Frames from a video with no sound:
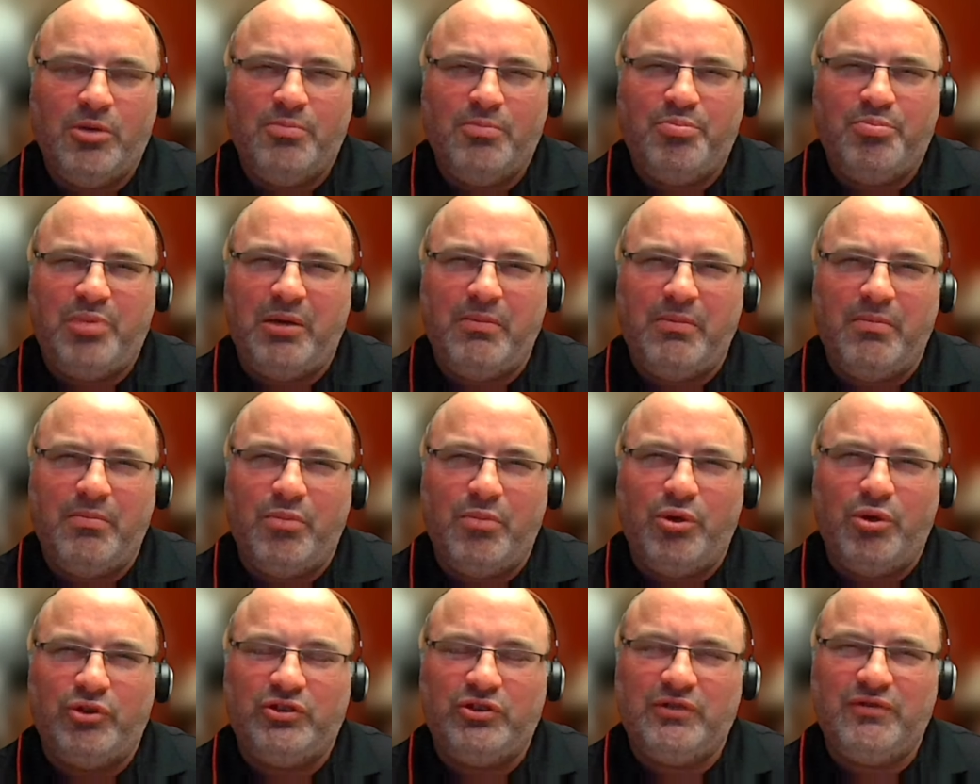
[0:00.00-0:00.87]
but
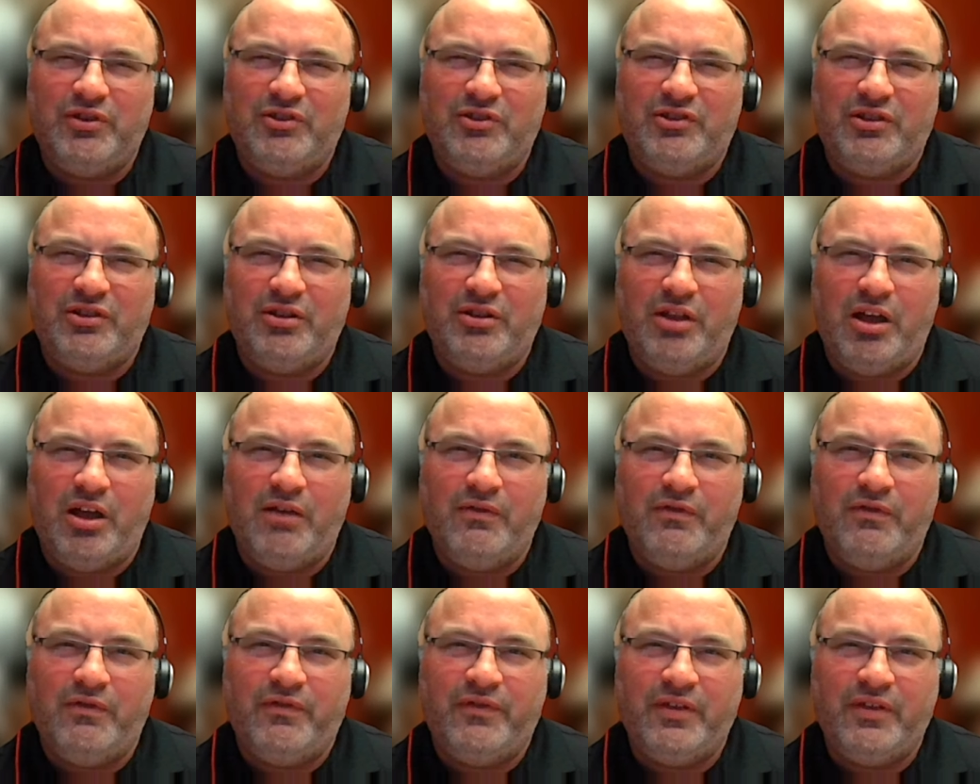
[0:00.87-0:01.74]
most of his
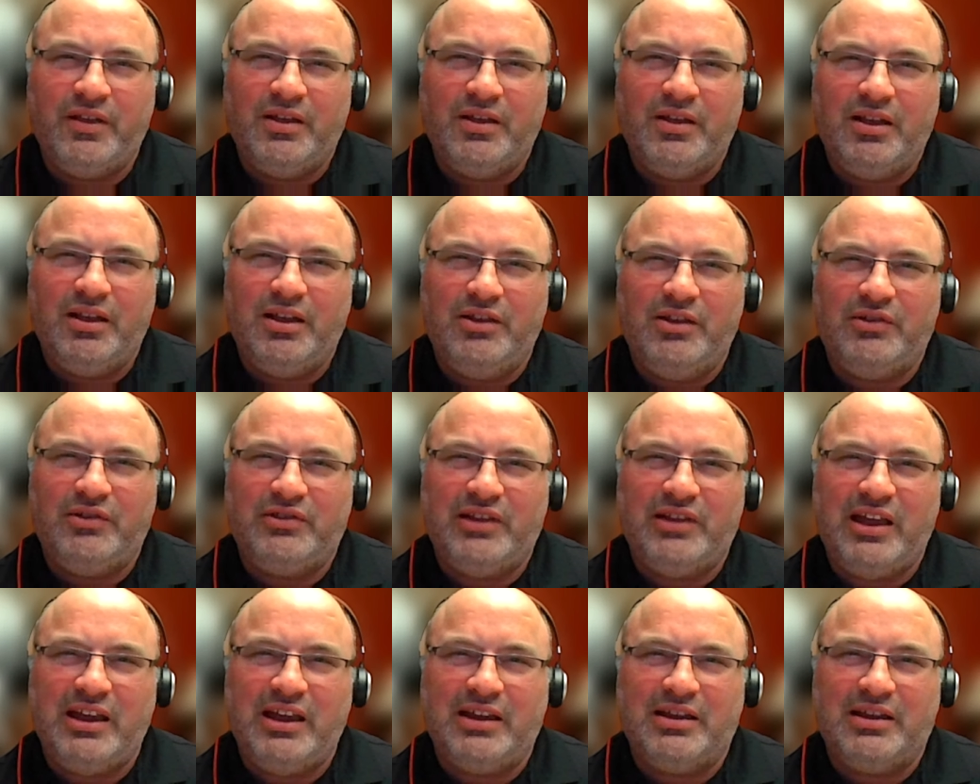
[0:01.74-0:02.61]
love is
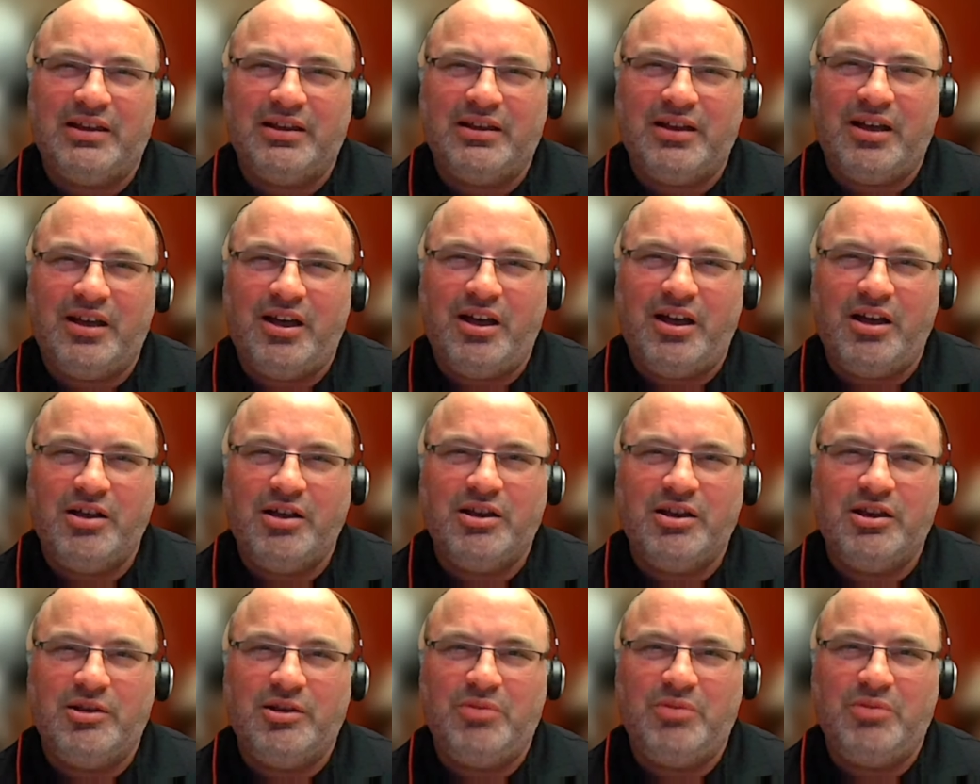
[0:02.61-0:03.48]
like
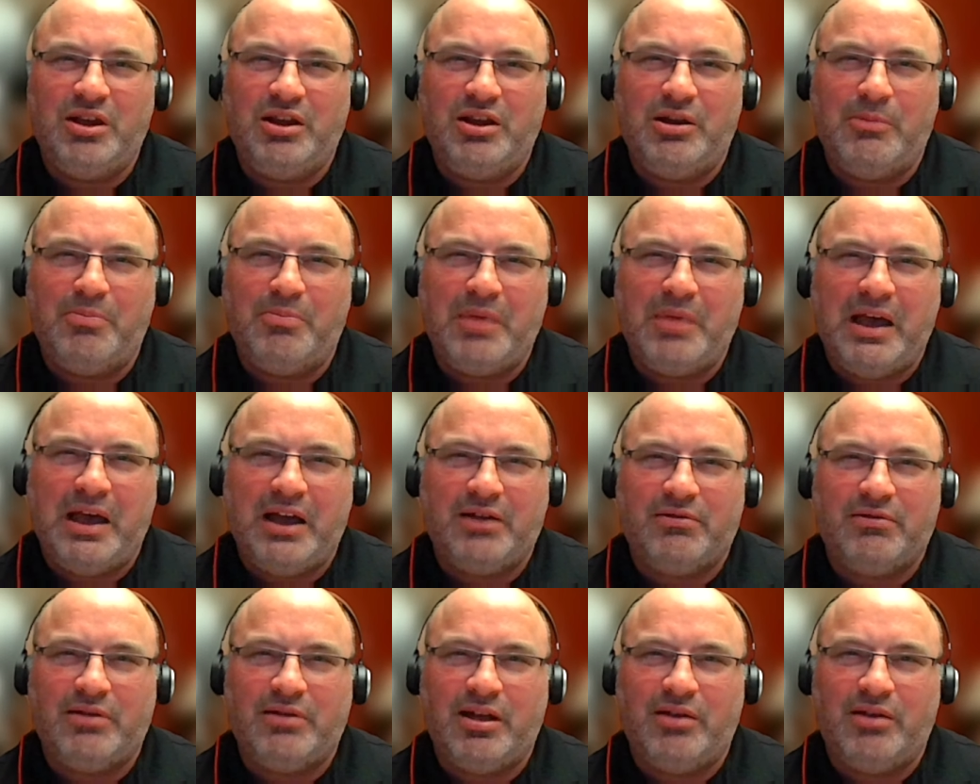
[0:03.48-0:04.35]
hugging me in a
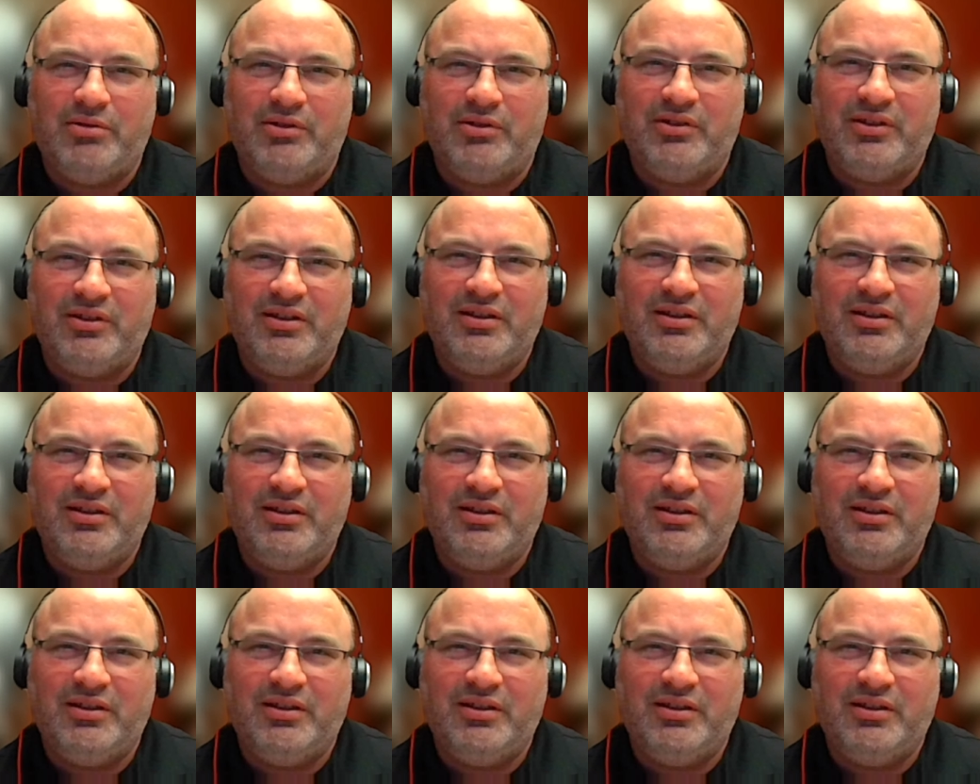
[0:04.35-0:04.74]
background